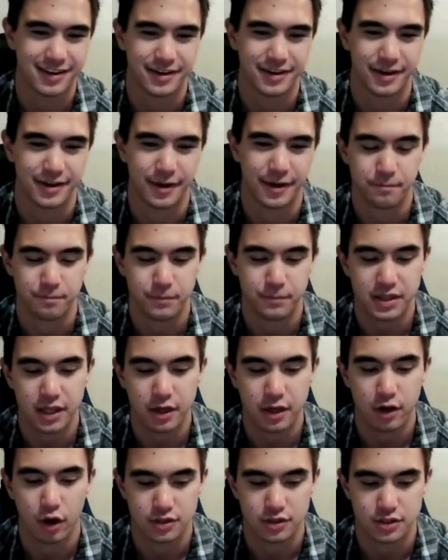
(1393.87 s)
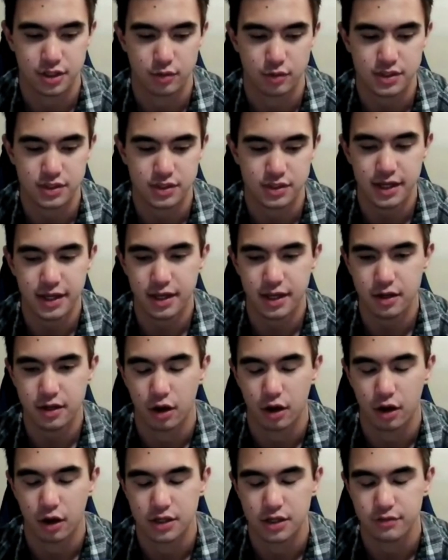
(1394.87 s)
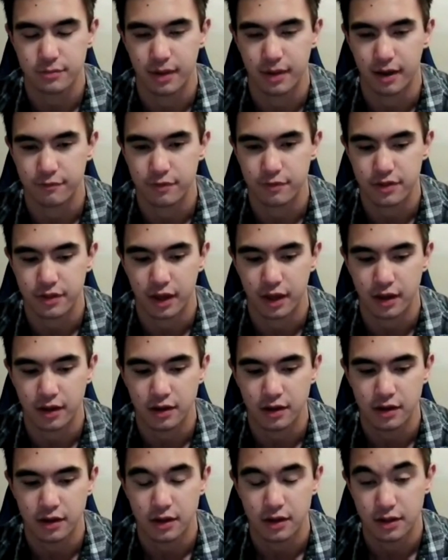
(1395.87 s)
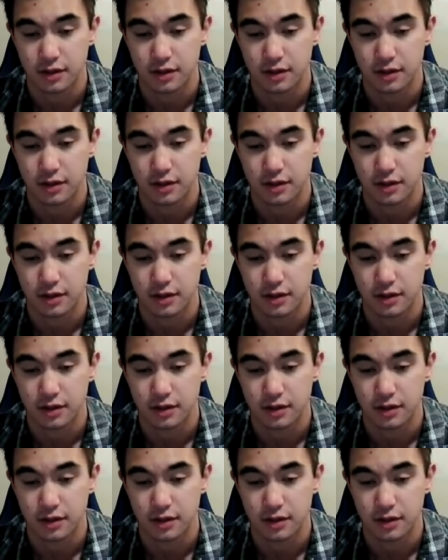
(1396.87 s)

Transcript: blah. But then also just taking knowledge from everything.